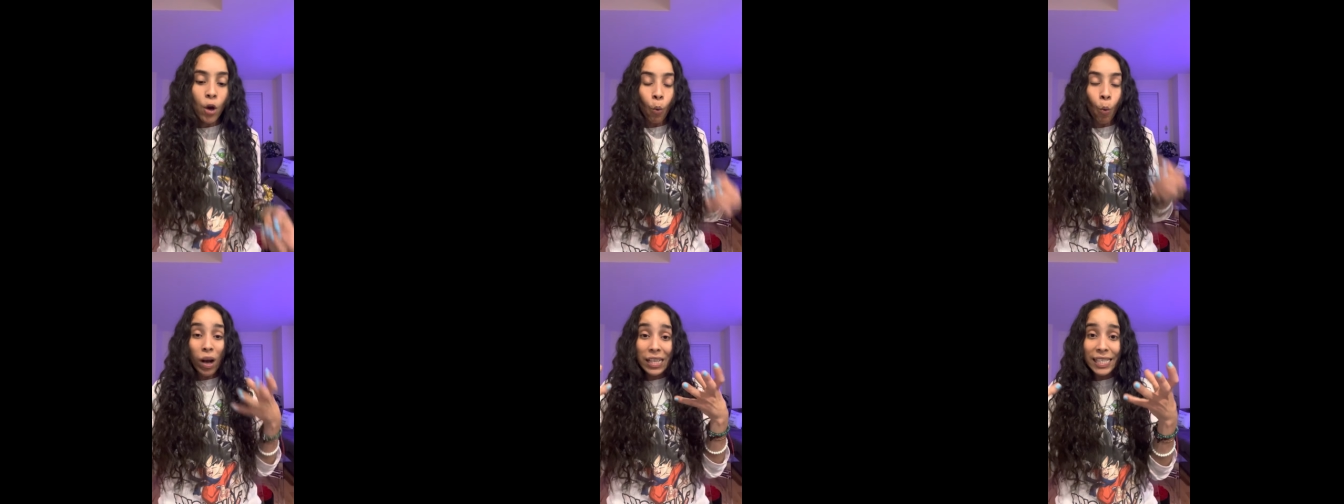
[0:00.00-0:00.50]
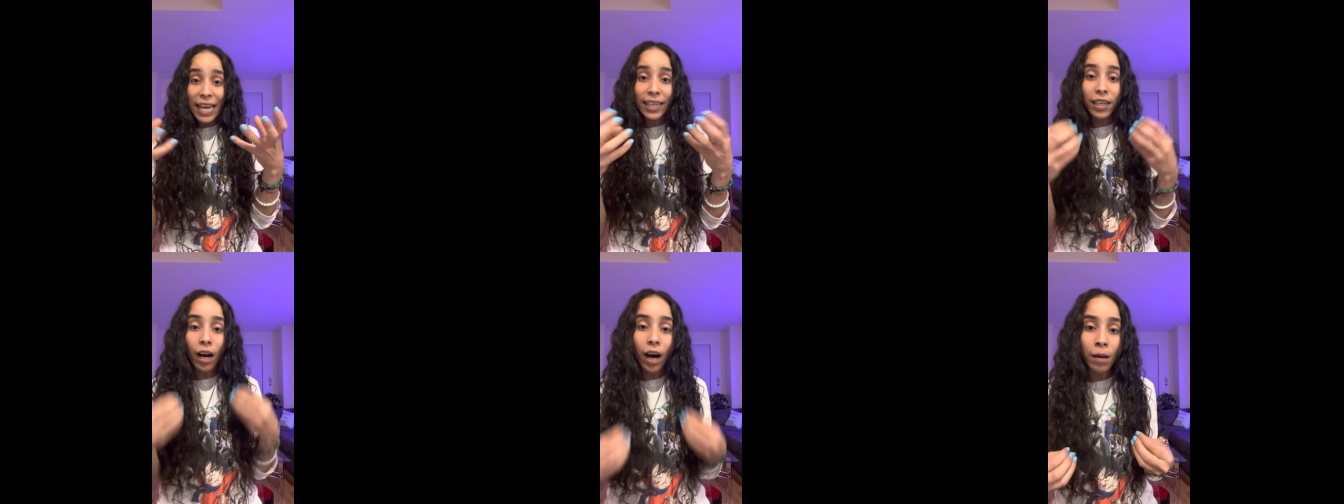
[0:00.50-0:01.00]
Once it
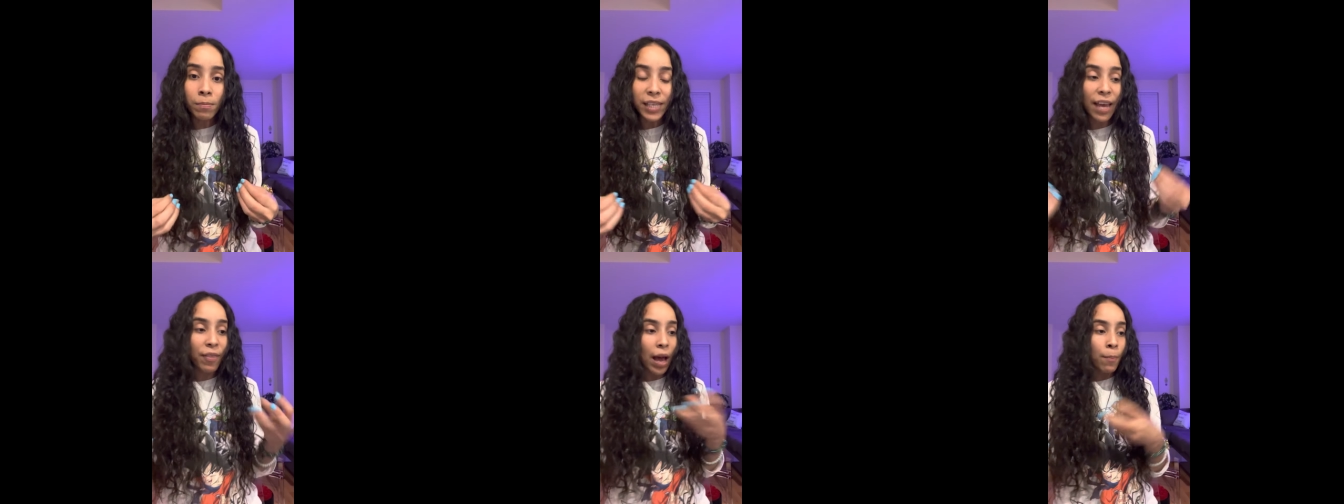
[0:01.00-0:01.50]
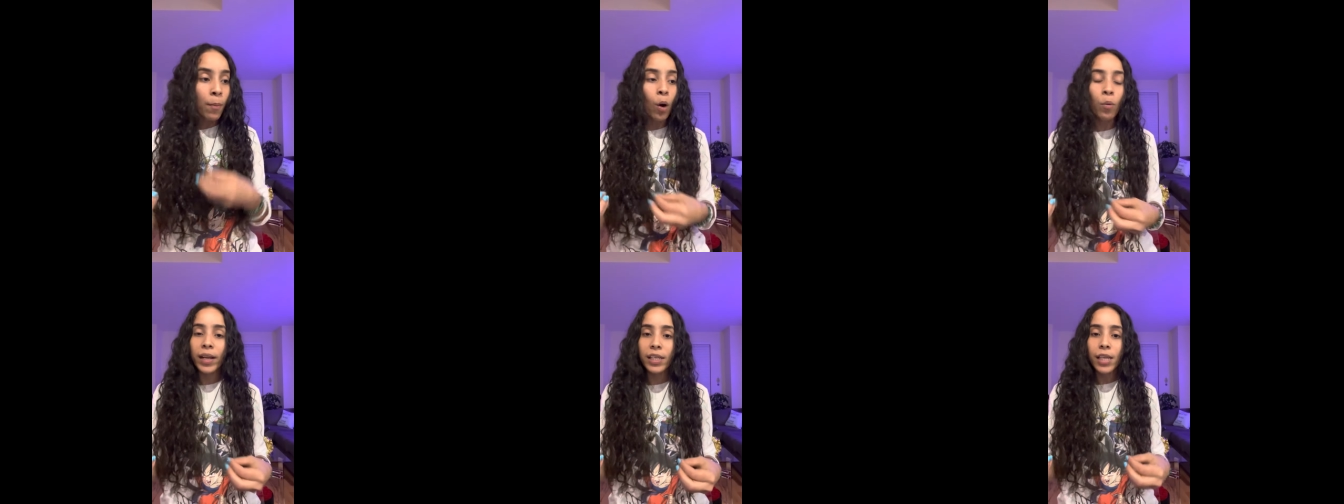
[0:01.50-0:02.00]
comes in that
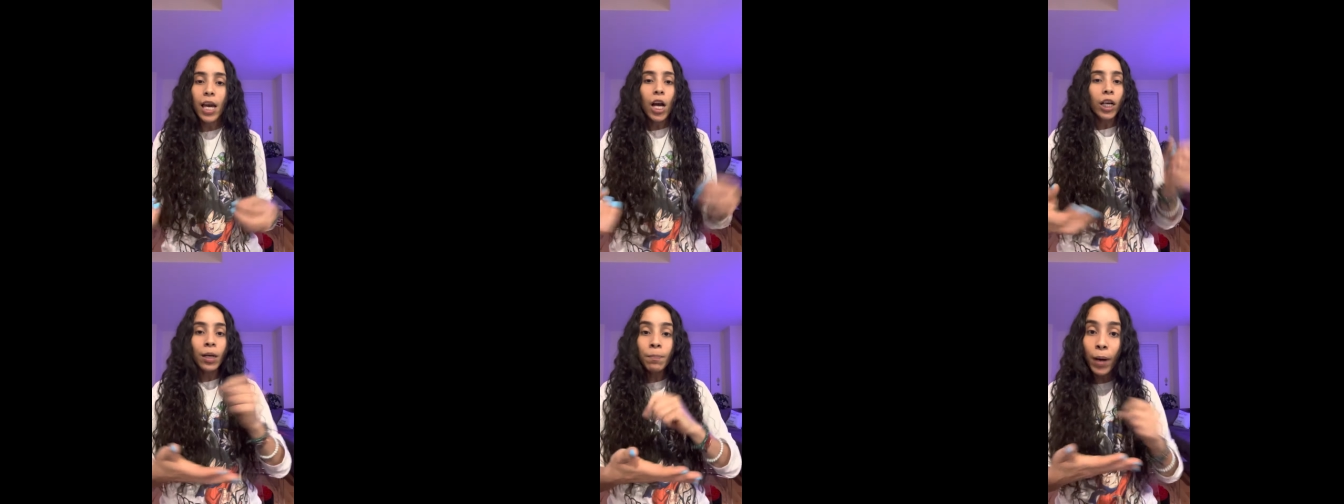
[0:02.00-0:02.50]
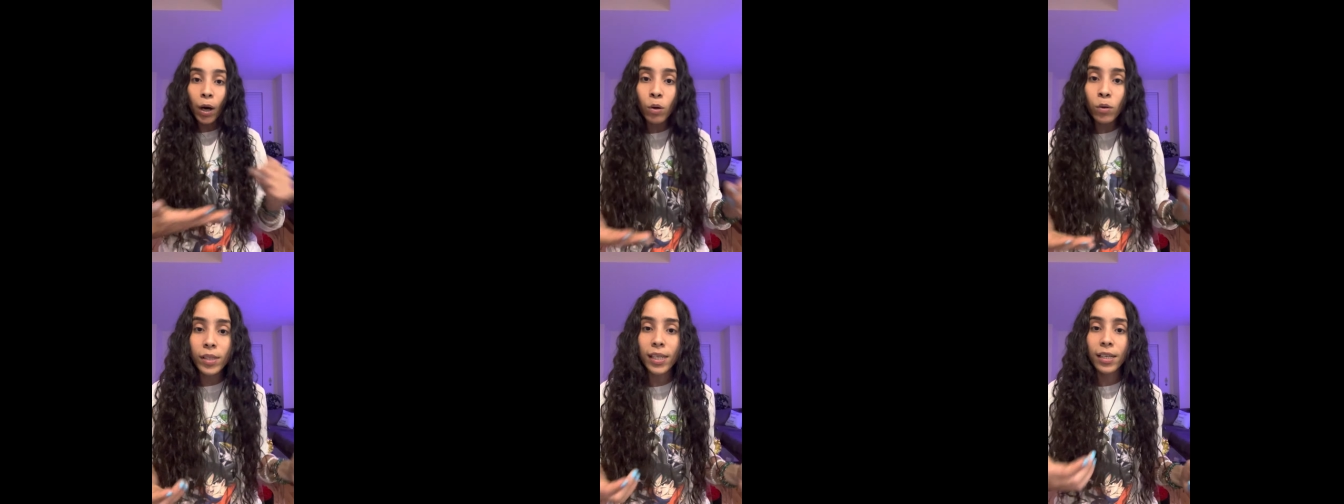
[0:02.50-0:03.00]
moment,
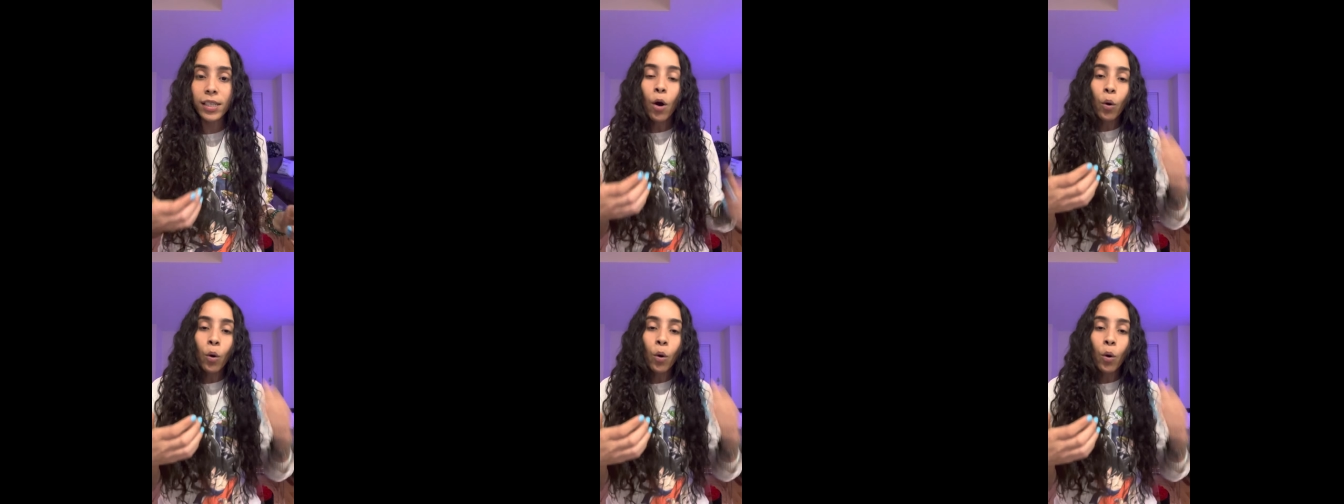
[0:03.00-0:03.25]
compose it,